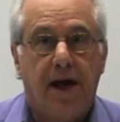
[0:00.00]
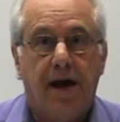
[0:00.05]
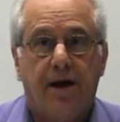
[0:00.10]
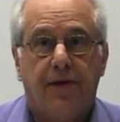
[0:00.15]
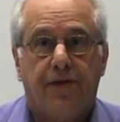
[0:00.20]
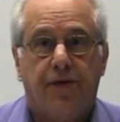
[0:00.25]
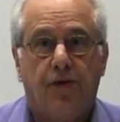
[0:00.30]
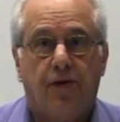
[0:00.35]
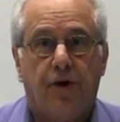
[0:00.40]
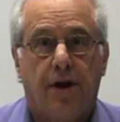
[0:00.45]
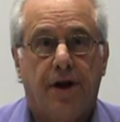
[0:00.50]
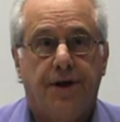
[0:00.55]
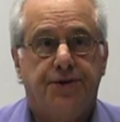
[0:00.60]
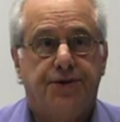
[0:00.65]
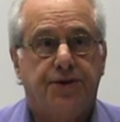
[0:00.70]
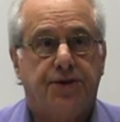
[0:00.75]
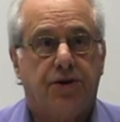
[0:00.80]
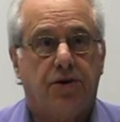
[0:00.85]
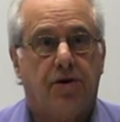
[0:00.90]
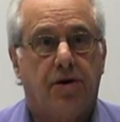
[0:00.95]
I thought
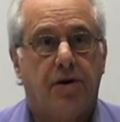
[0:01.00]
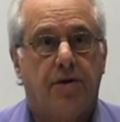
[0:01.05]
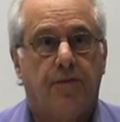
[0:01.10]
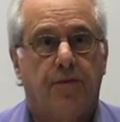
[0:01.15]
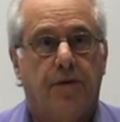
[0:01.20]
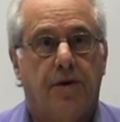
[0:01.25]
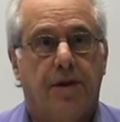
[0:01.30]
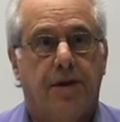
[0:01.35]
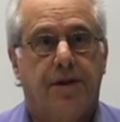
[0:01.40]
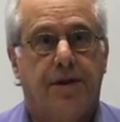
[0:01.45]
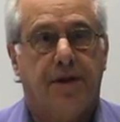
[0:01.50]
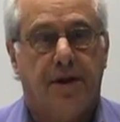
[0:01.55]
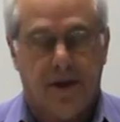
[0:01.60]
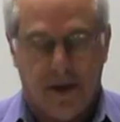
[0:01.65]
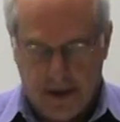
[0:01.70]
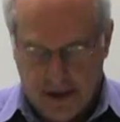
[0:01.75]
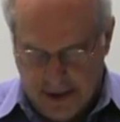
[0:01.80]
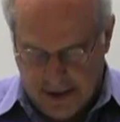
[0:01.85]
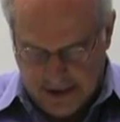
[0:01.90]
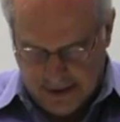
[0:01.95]
I'd start with
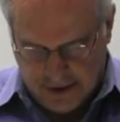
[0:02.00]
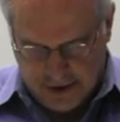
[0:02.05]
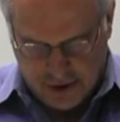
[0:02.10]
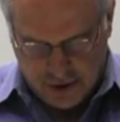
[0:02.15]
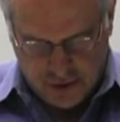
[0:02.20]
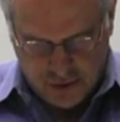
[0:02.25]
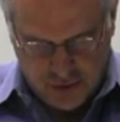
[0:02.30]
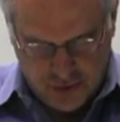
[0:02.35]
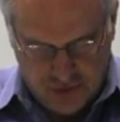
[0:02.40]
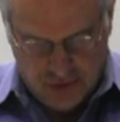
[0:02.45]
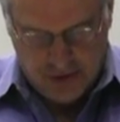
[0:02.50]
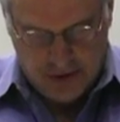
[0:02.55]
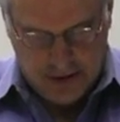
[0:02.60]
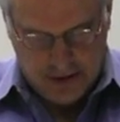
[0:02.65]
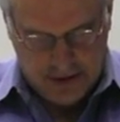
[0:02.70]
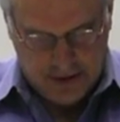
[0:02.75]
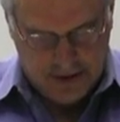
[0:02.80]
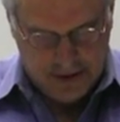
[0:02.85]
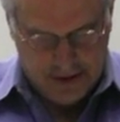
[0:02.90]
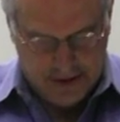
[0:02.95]
two
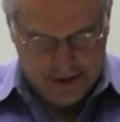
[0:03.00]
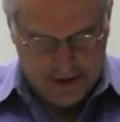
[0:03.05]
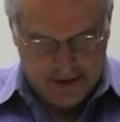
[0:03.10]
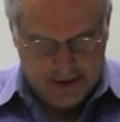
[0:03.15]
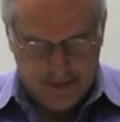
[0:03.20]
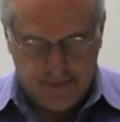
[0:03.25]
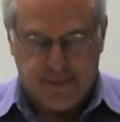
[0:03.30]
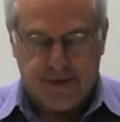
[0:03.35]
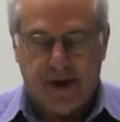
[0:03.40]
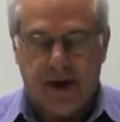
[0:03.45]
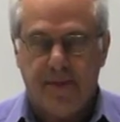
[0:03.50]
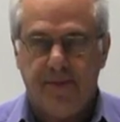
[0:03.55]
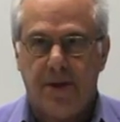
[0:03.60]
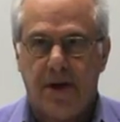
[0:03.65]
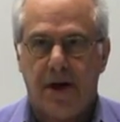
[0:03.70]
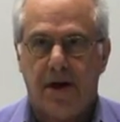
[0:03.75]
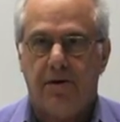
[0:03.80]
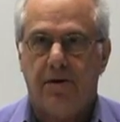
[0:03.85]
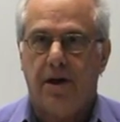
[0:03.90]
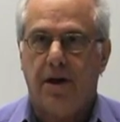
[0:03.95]

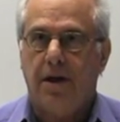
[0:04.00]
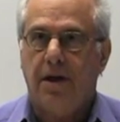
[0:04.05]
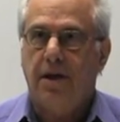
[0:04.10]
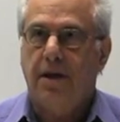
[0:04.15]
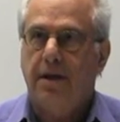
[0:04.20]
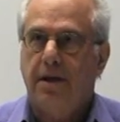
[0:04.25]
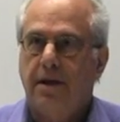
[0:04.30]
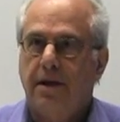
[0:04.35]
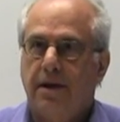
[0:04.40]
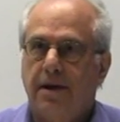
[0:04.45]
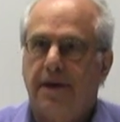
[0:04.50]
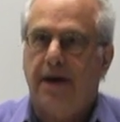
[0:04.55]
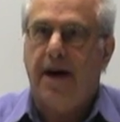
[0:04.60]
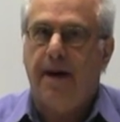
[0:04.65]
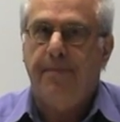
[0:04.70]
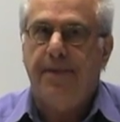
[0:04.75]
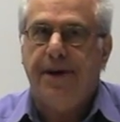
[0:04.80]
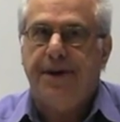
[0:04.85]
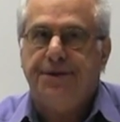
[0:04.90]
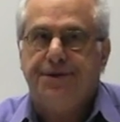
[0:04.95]
preliminary
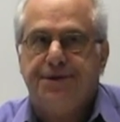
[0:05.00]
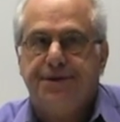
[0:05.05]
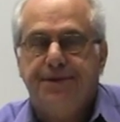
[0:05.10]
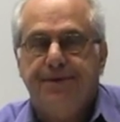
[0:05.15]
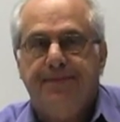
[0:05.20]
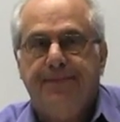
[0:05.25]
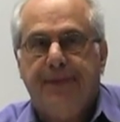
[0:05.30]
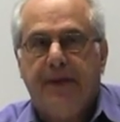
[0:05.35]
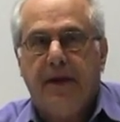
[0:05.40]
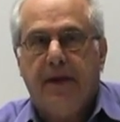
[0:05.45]
comments.